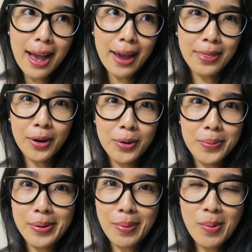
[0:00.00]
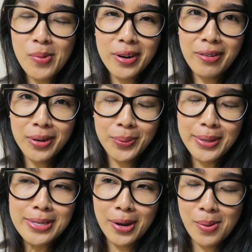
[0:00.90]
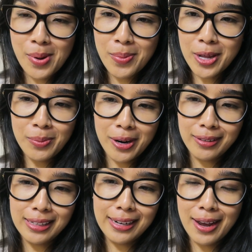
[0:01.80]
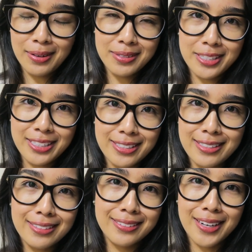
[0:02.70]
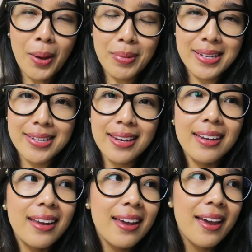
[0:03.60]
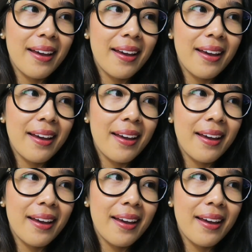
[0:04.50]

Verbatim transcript: I thought it would be. Remember when everyone was talking about Pale Barley and how it was just amazing?